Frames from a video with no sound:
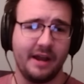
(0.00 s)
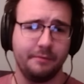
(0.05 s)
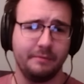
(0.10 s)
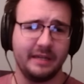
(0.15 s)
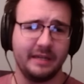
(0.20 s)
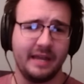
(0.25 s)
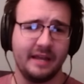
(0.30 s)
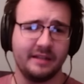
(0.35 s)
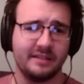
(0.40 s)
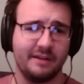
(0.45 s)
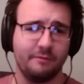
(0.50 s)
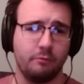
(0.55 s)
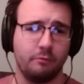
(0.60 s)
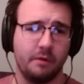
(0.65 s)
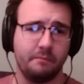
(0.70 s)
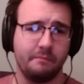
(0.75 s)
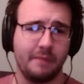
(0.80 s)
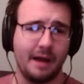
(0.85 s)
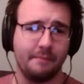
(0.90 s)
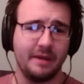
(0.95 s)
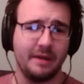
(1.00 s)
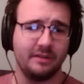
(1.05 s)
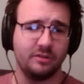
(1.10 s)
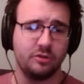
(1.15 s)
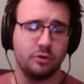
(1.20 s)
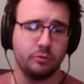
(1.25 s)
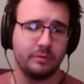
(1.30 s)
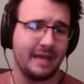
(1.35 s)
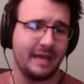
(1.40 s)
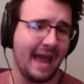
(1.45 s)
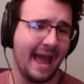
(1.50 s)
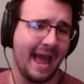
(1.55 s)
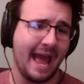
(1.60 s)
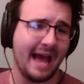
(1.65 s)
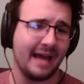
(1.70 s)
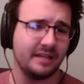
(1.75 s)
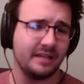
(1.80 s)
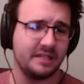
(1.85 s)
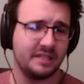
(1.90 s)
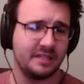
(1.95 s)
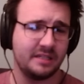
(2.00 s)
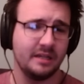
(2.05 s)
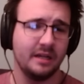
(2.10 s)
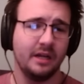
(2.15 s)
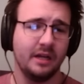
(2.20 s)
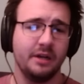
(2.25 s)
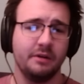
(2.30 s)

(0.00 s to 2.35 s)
and we can't have one bomb hit 2 cats.